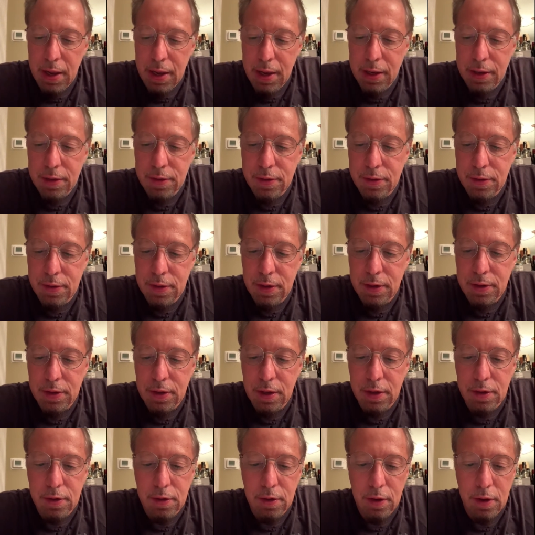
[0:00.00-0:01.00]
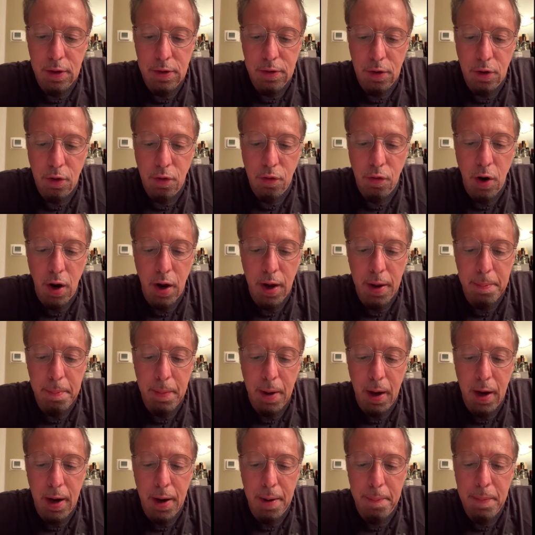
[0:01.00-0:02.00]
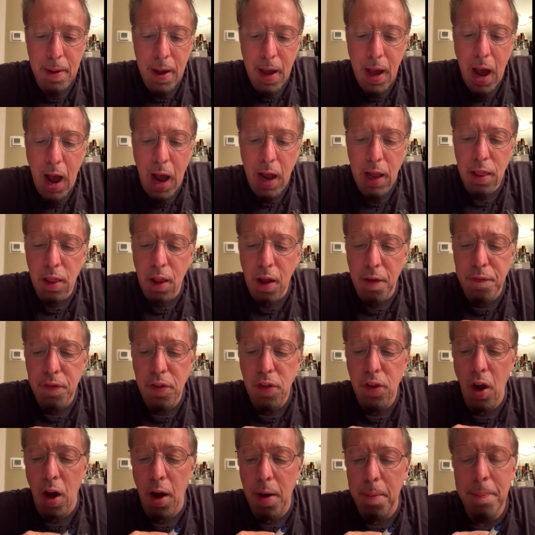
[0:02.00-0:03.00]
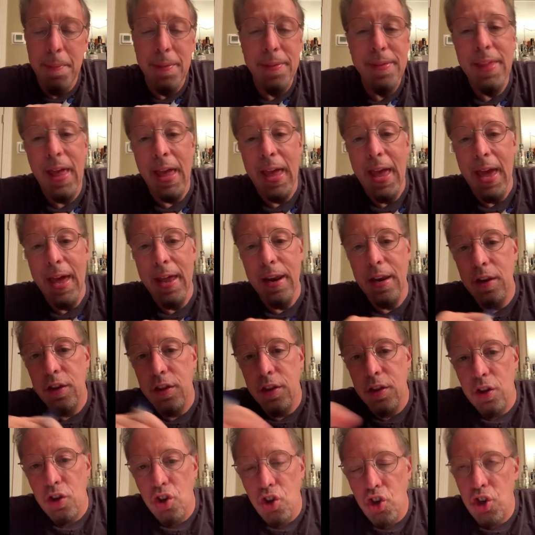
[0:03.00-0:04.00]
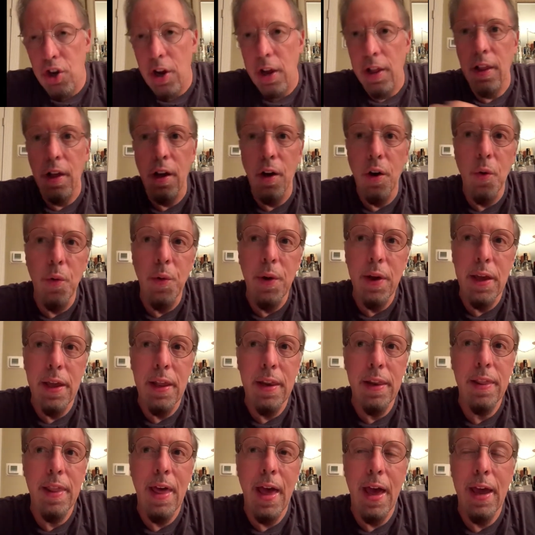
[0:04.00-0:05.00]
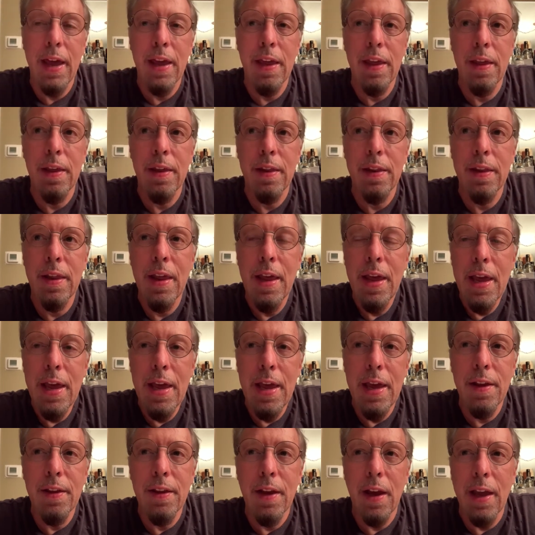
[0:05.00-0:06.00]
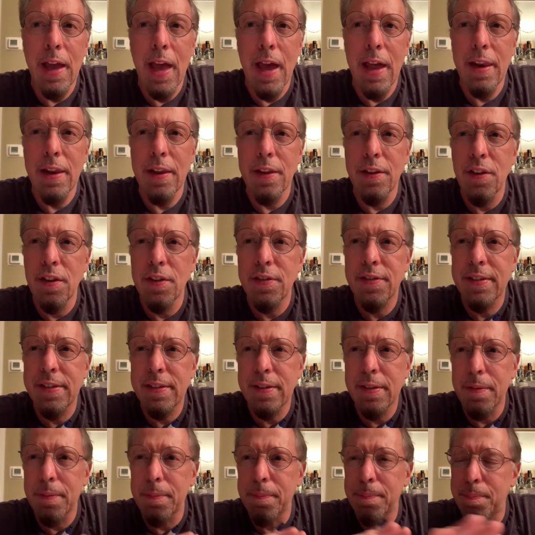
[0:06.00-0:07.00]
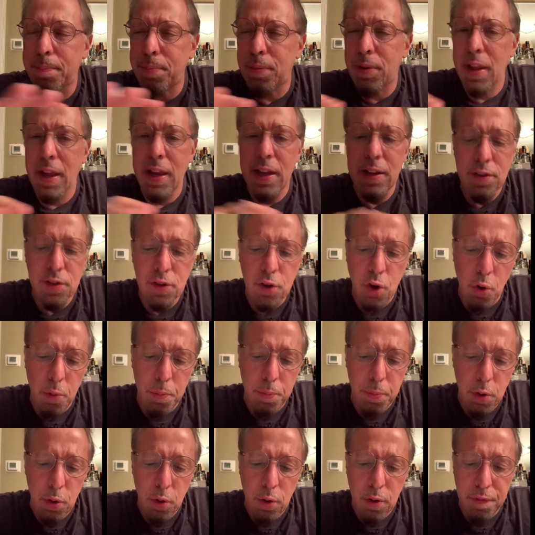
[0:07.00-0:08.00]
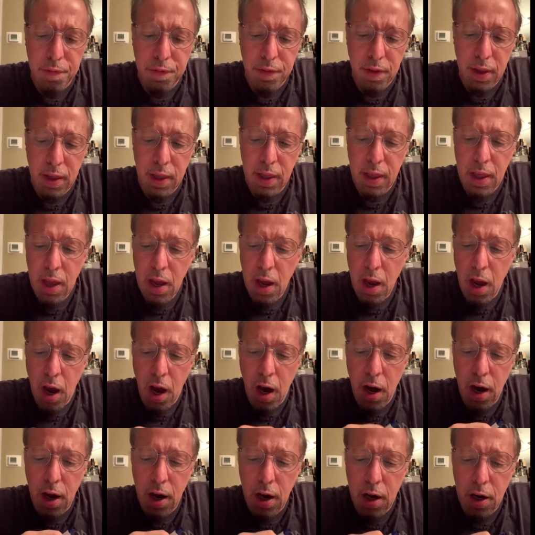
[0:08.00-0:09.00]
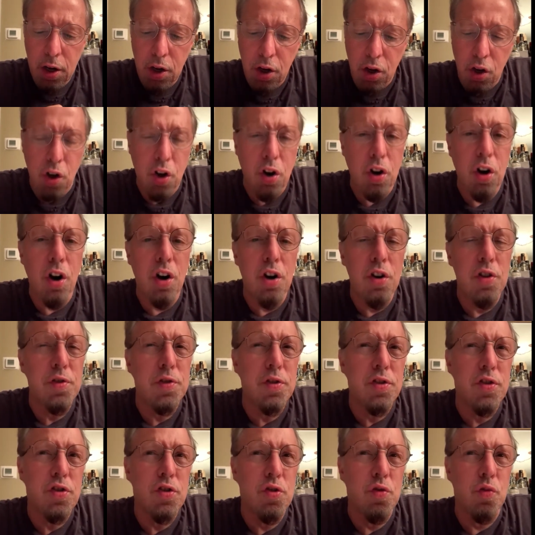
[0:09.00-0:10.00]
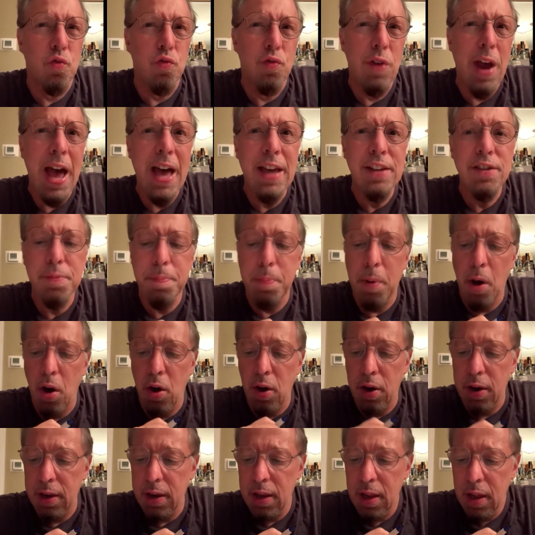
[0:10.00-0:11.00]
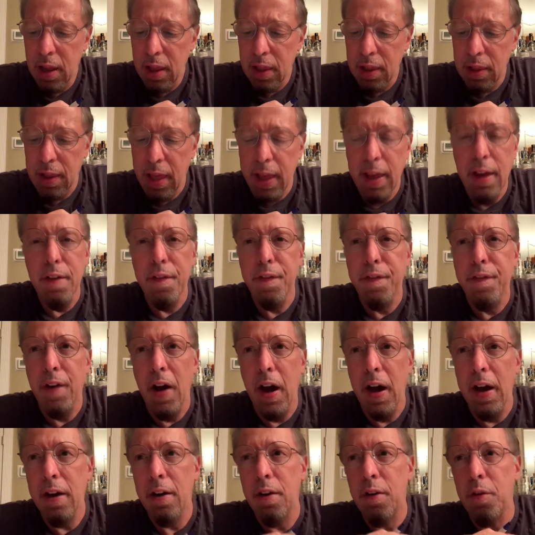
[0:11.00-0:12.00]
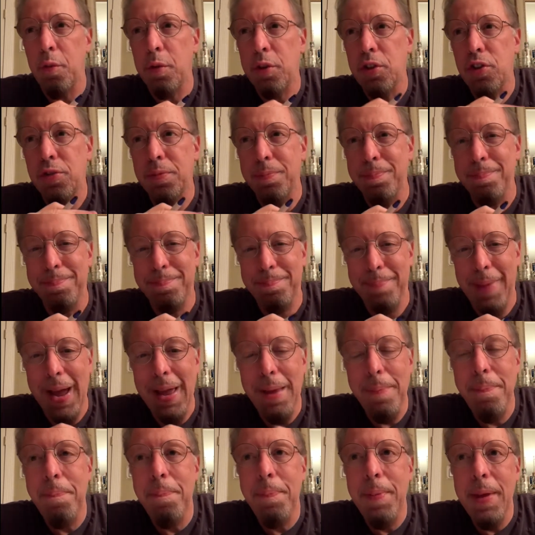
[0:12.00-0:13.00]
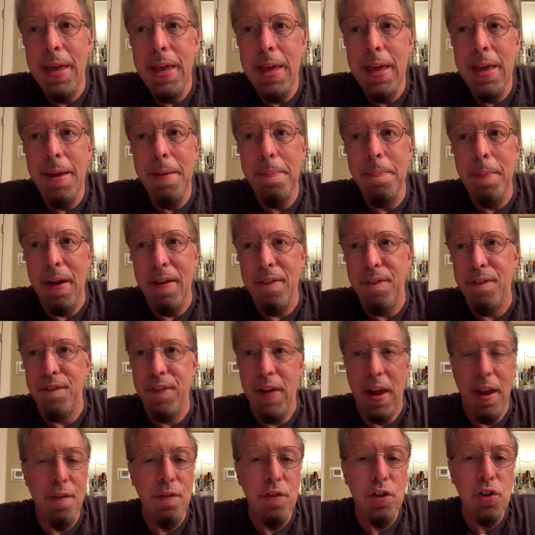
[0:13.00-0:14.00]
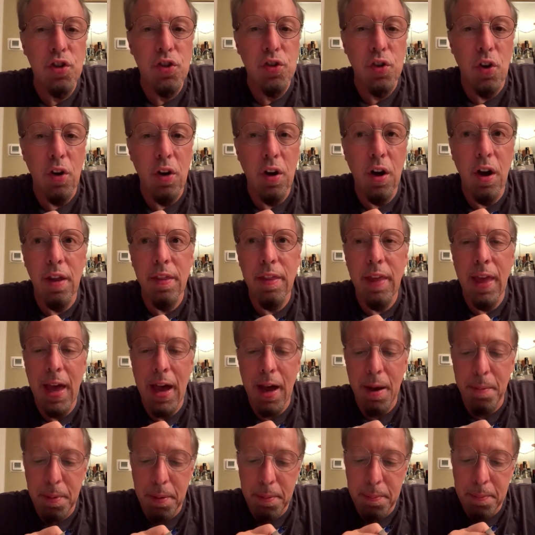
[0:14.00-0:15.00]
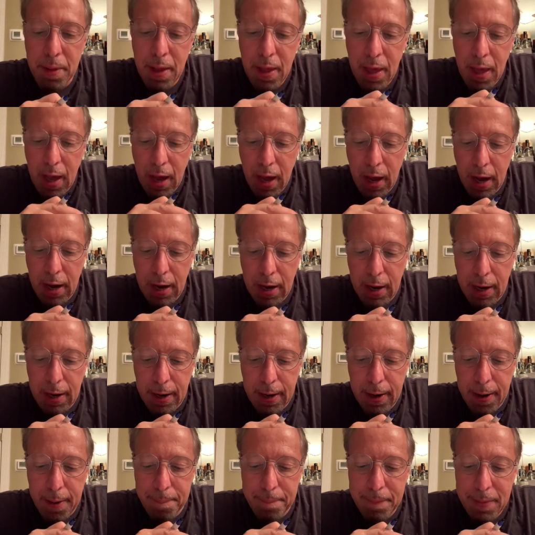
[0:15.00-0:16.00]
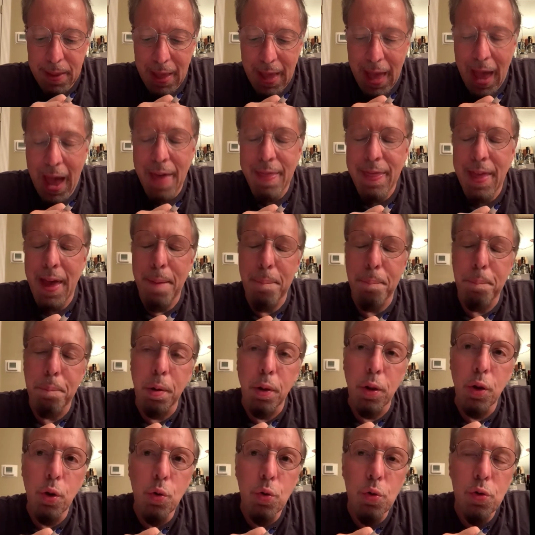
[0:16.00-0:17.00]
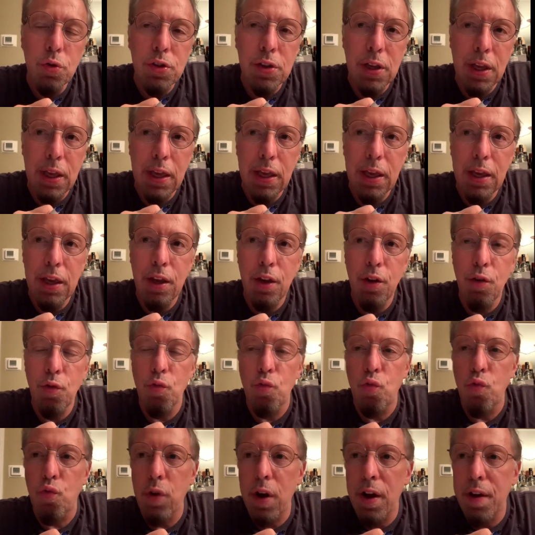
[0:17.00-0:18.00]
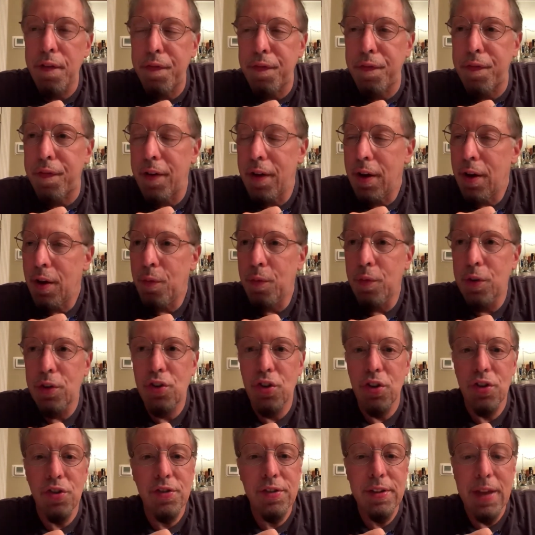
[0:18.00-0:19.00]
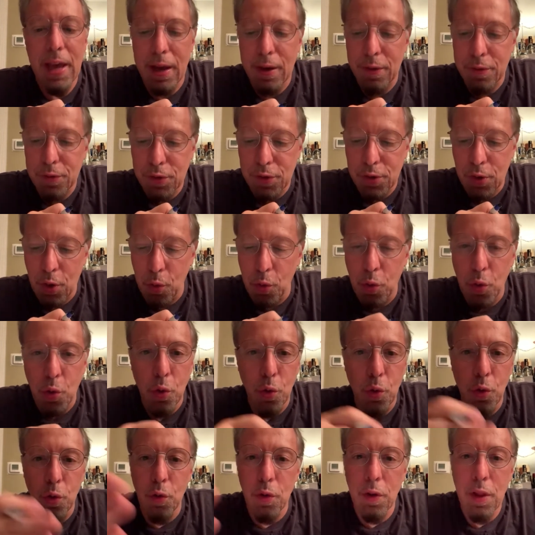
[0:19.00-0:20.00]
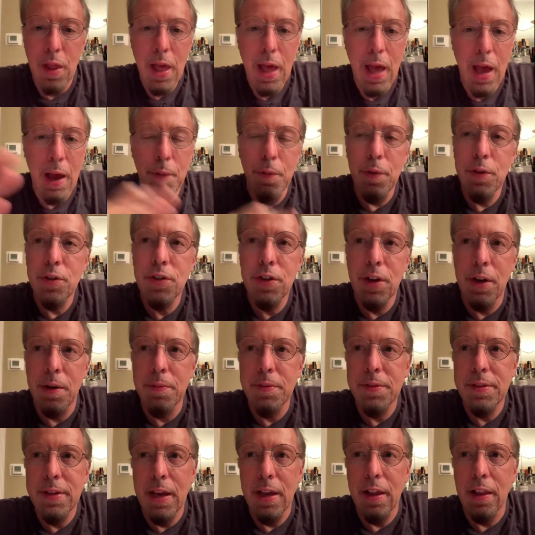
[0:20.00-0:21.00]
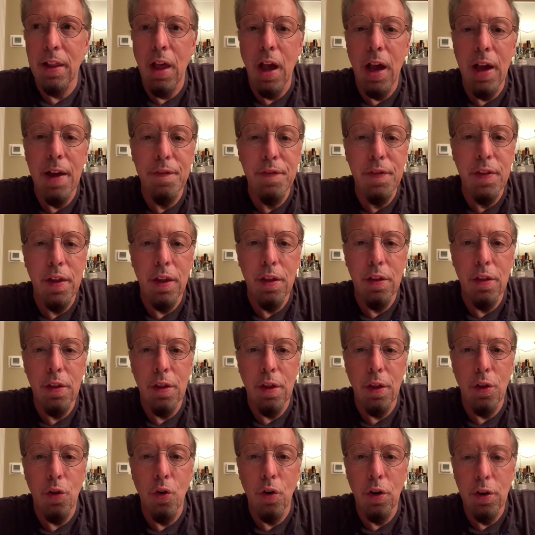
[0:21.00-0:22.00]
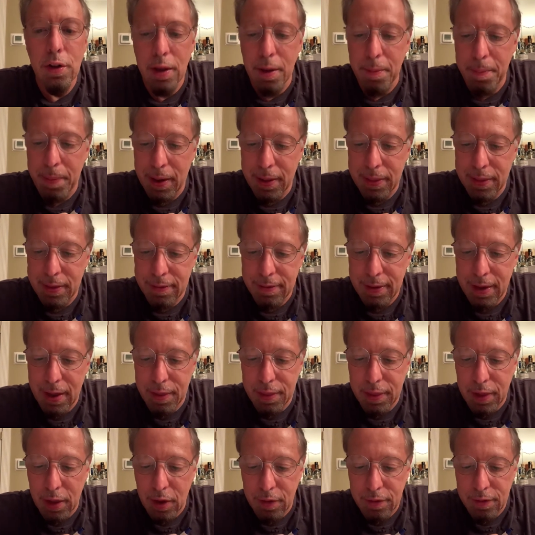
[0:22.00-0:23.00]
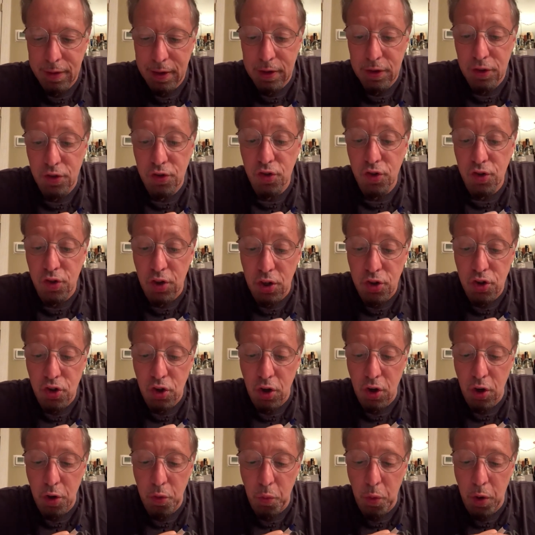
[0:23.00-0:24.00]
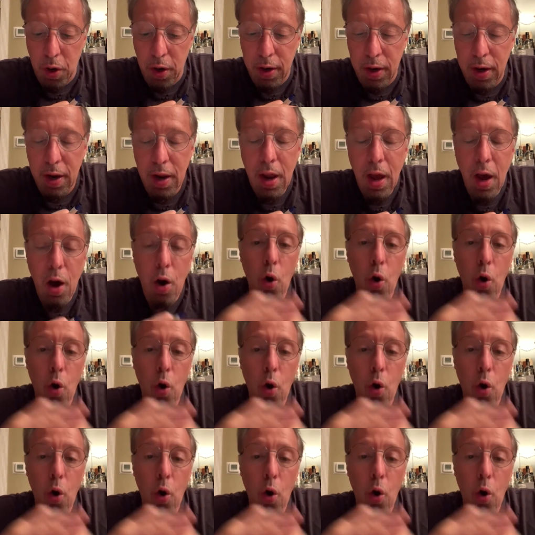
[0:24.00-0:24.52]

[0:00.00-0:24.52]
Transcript: It's a crime. I love Dumb. They added the cello in that, and it just plays so beautifully. Kurt's rasp on Lake of Fire, which might be my favorite song on the album, and that bluesy riff, which just sounds so cool. I wish I was there live to talk to you about this, Anthony, because it's such a good one.